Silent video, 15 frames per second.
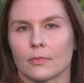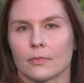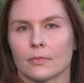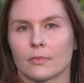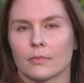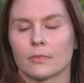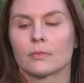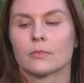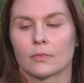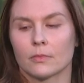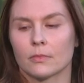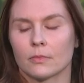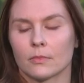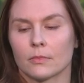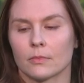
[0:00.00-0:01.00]

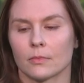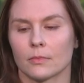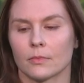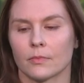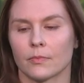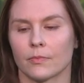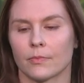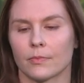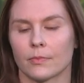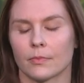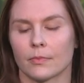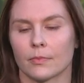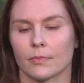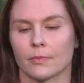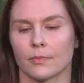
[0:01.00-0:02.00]

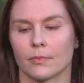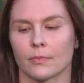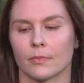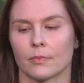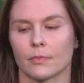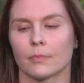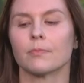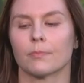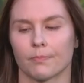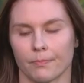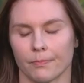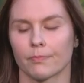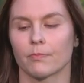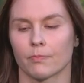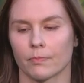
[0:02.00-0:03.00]

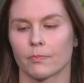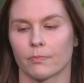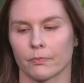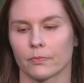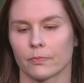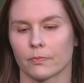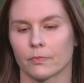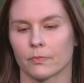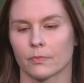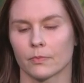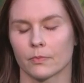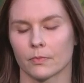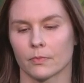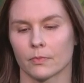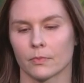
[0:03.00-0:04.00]

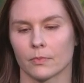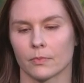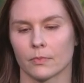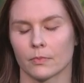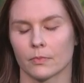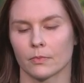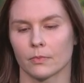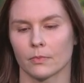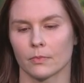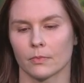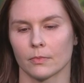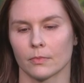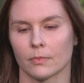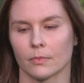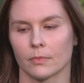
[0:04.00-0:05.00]

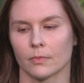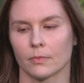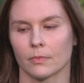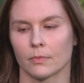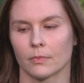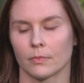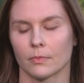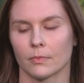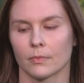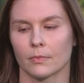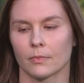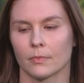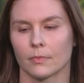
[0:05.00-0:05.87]
(silent)